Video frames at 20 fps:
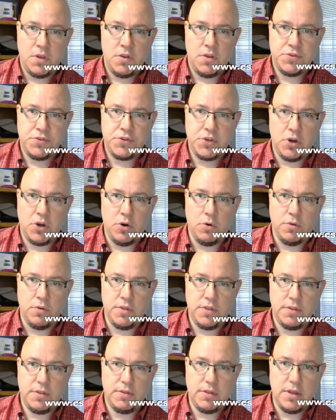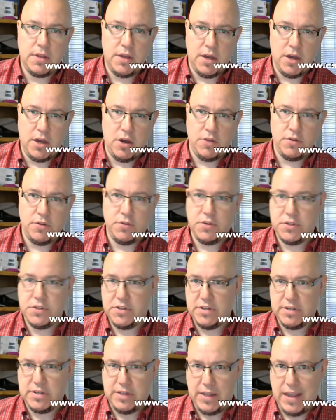So although this
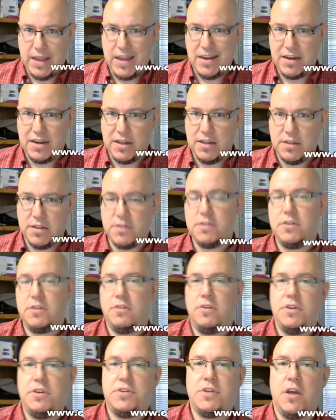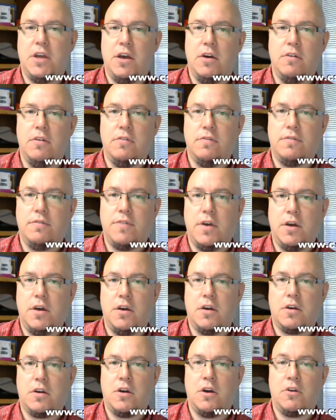is late in the series of
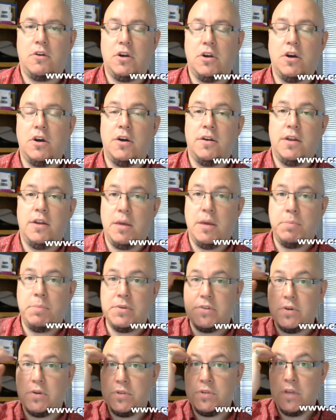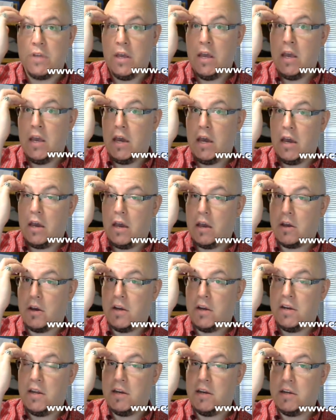Conquering Content episodes, a
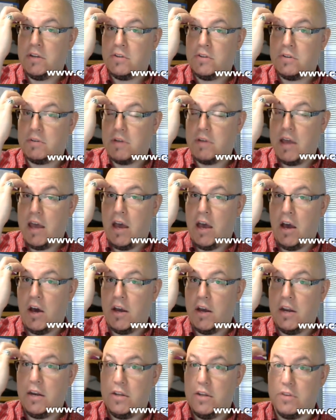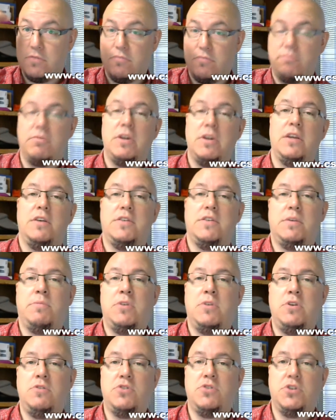content audit is really
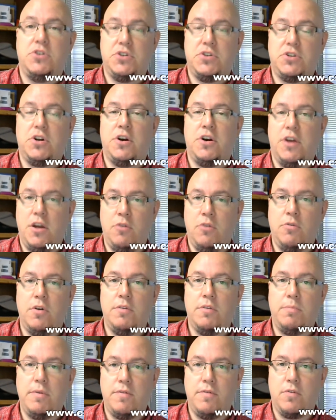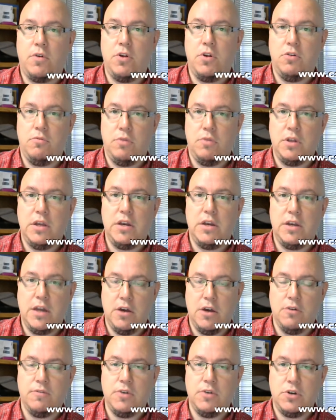something you should start out with before you really
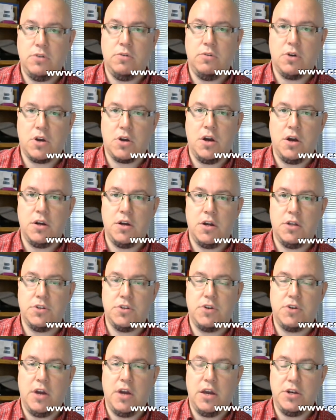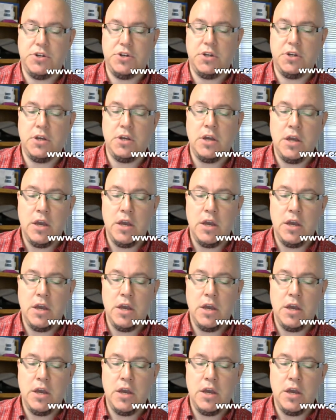delve into a content strategy.